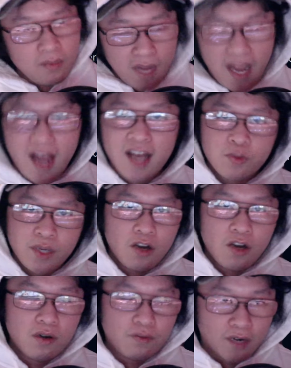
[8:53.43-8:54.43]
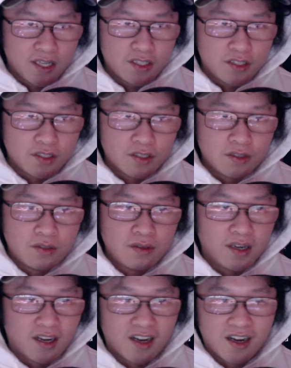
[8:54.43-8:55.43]
as we know what friends do,
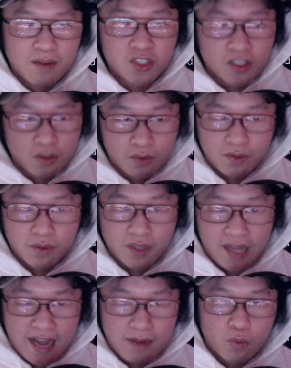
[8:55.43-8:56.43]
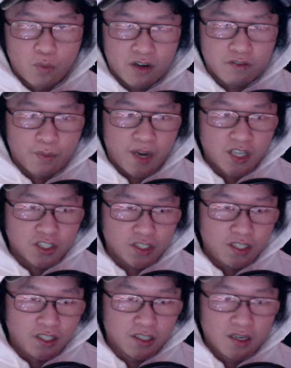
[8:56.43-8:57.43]
I'm sure we'll add more information
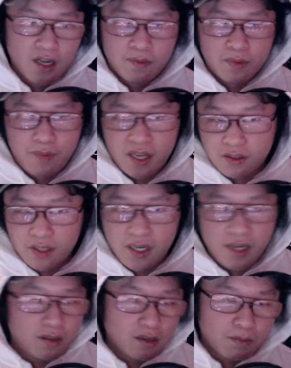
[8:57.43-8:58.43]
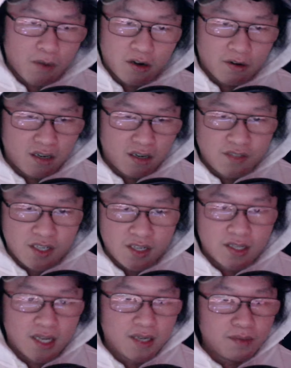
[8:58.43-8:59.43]
here, but basically they're partner
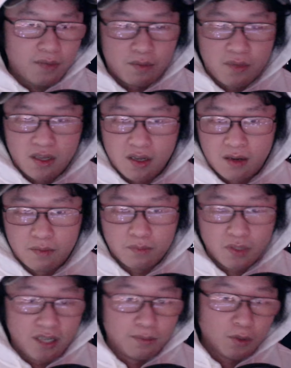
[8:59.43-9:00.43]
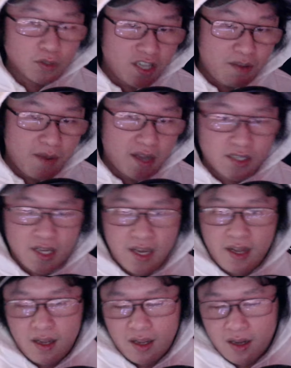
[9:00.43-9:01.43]
NFTs that can become playable teammates,
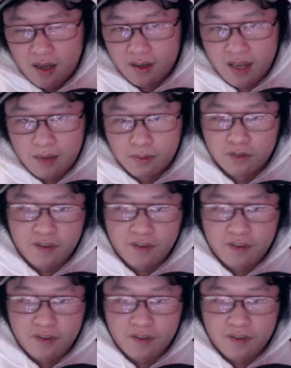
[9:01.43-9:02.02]
capable of